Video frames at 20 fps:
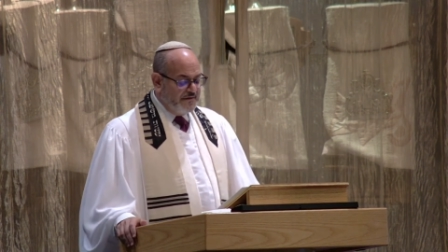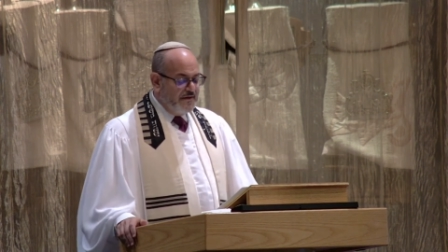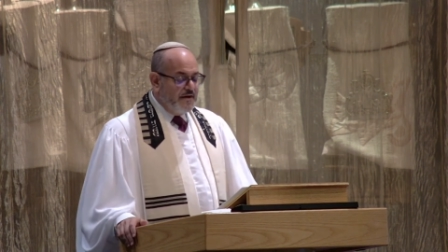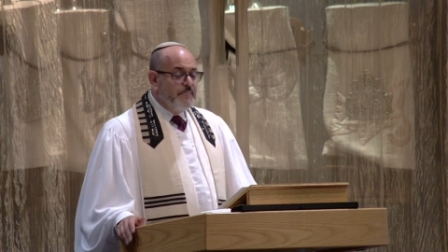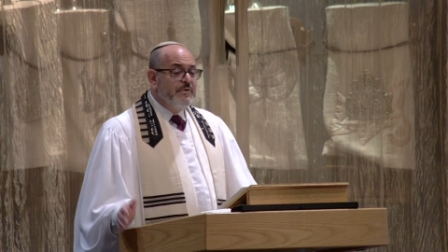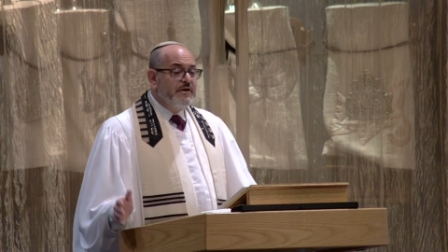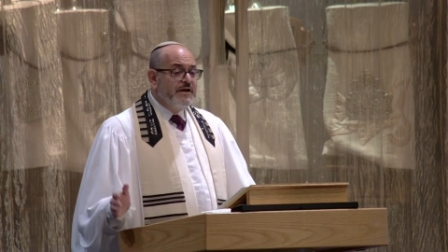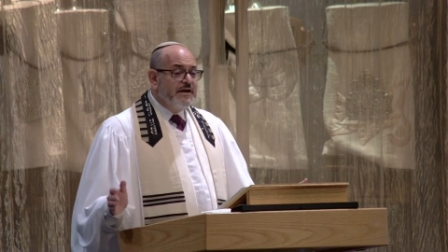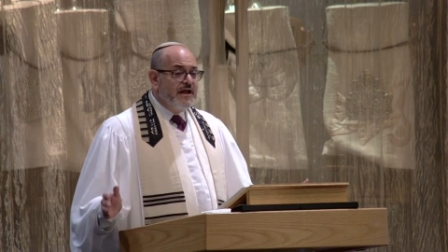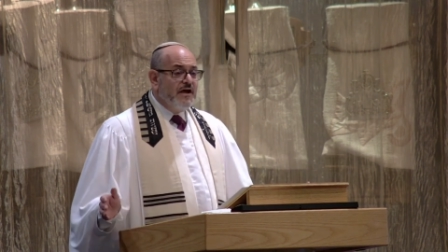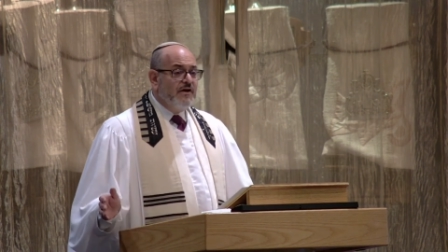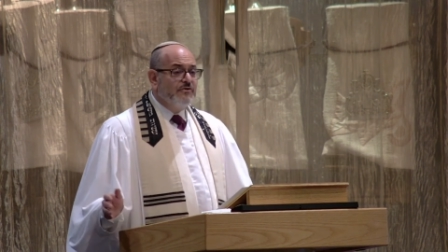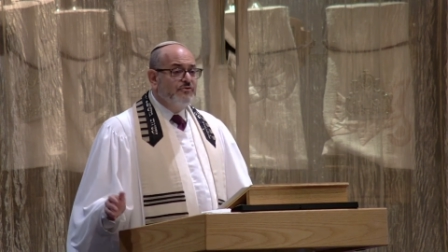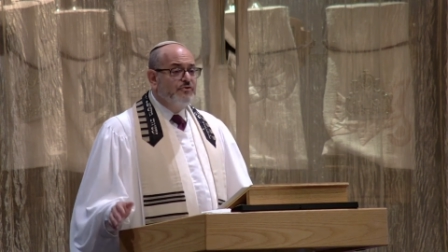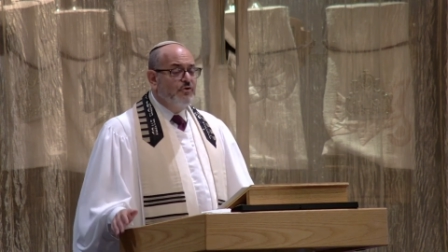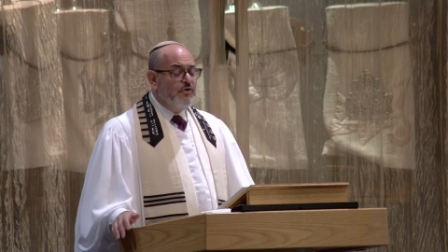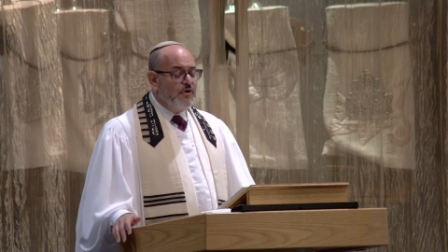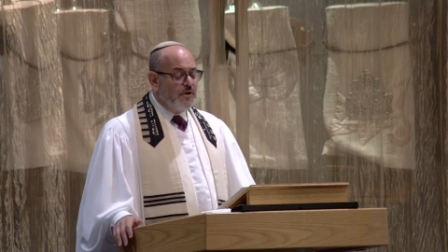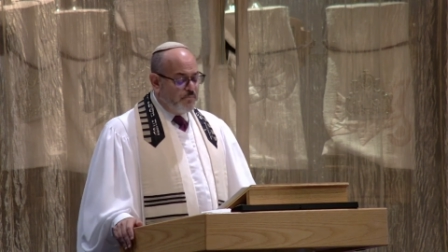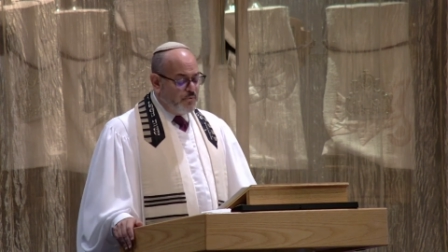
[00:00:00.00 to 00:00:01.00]
But in our
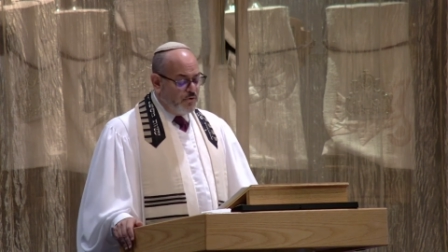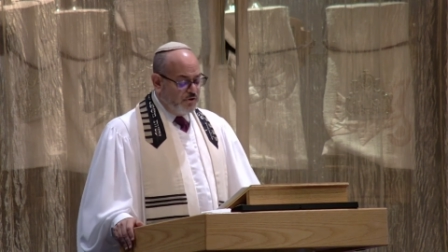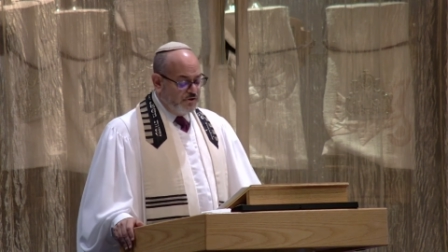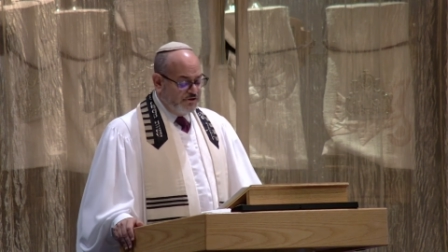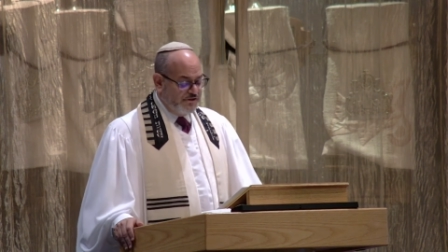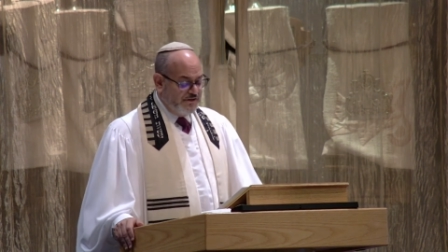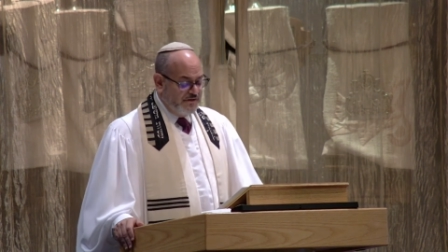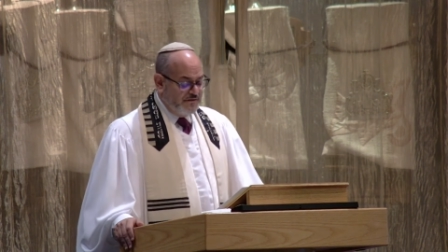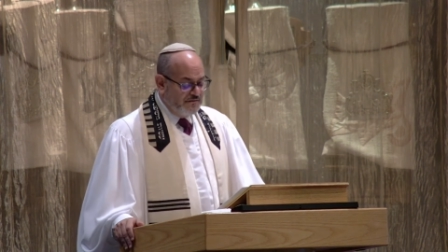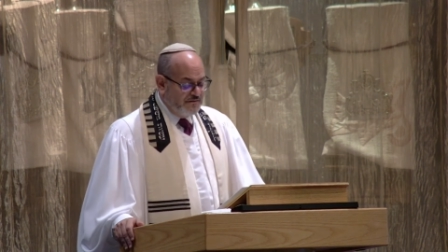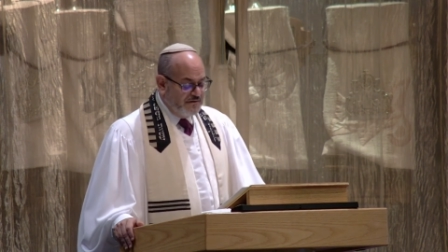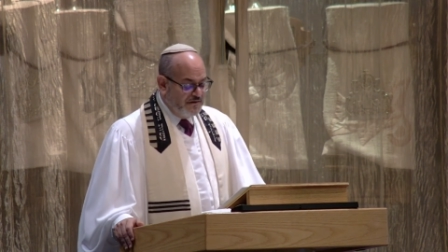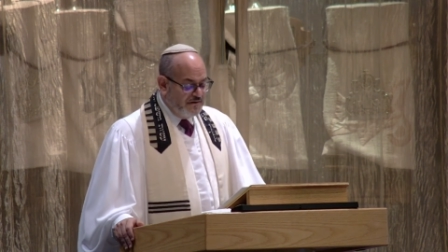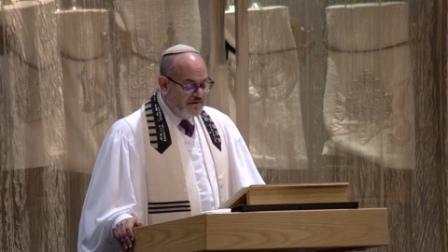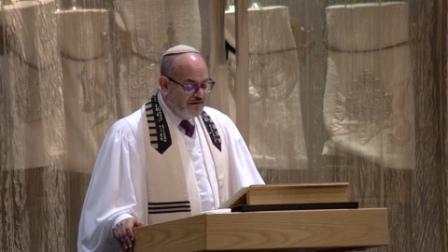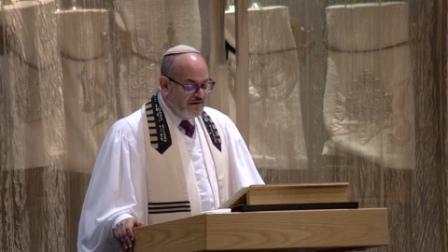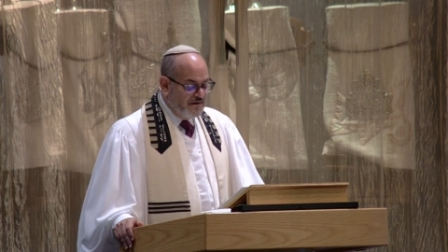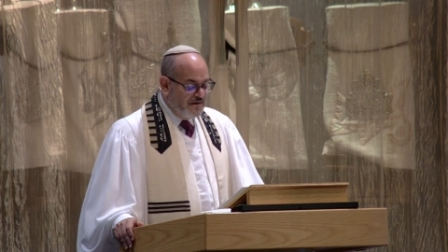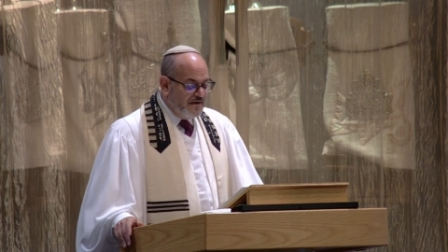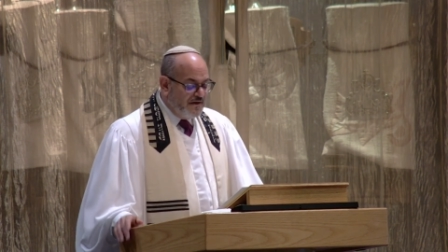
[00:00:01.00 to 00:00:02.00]
Torah portion,
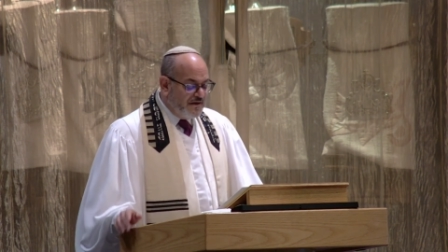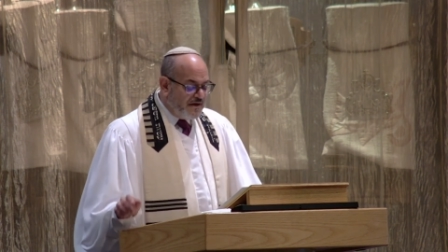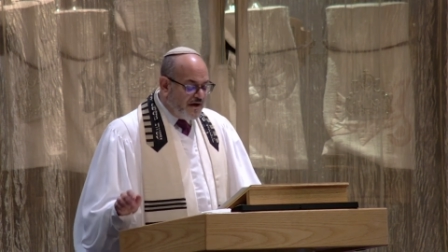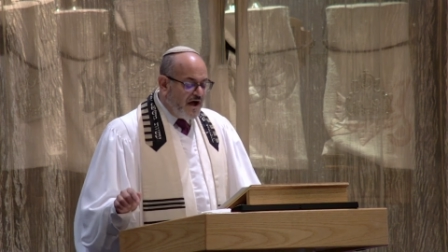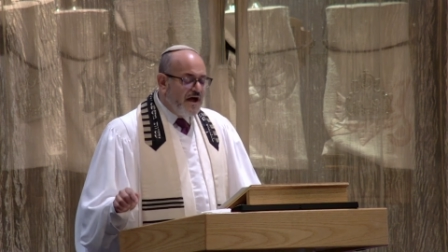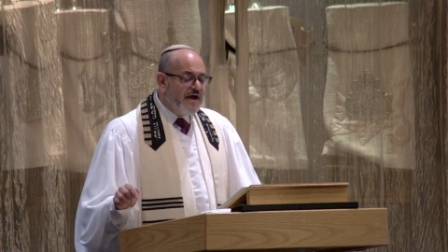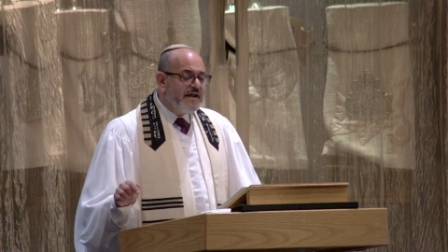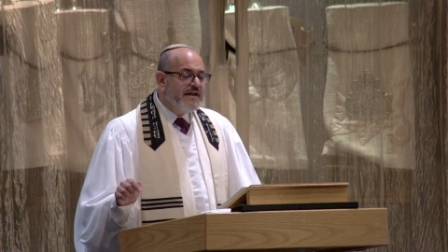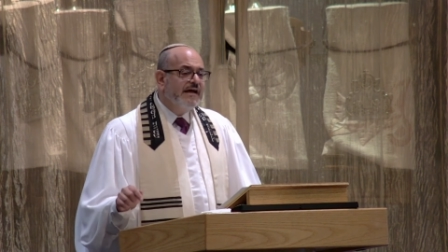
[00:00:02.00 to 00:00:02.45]
God